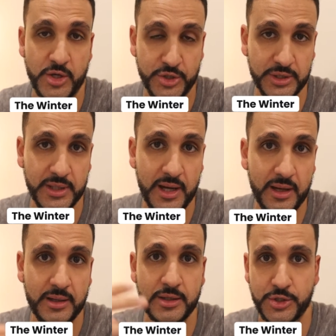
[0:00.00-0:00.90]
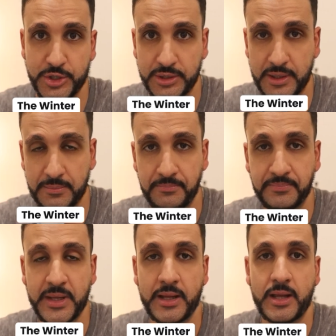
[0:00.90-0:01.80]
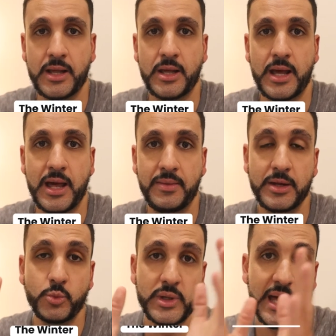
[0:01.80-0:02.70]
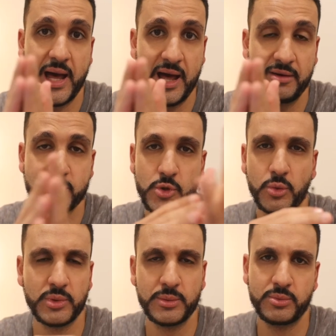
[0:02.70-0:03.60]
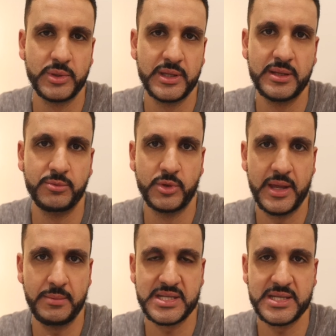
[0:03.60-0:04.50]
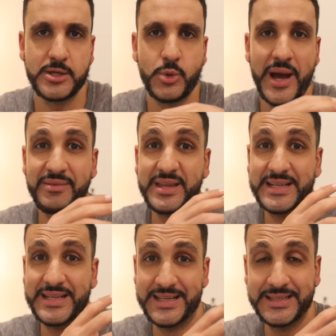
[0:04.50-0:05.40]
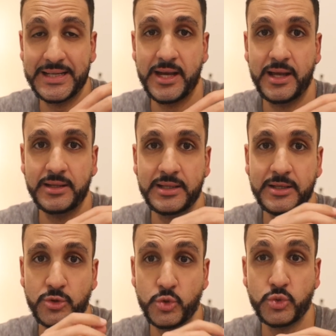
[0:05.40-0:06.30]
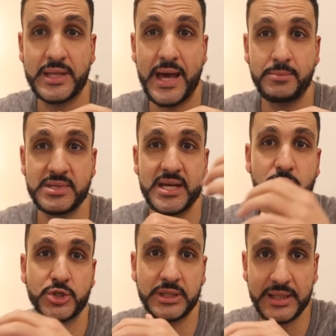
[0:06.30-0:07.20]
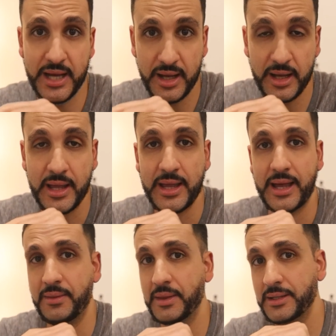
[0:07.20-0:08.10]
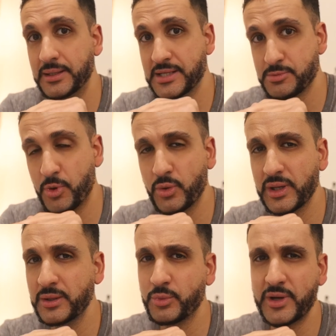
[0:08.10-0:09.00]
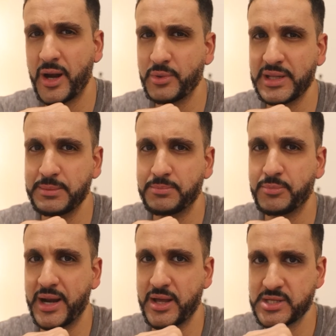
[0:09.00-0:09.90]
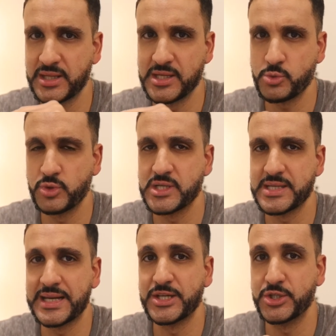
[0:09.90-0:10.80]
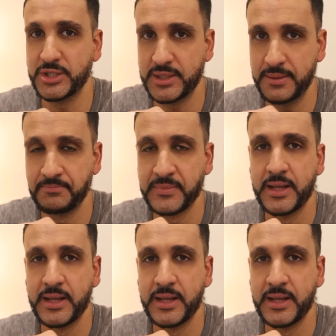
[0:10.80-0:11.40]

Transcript: Al-shita, al-shita. And then we have, so with MSA, you have the ending due to the hamza, al-shita. And then in spoken, we're not really pronouncing this, we're just saying al-shita.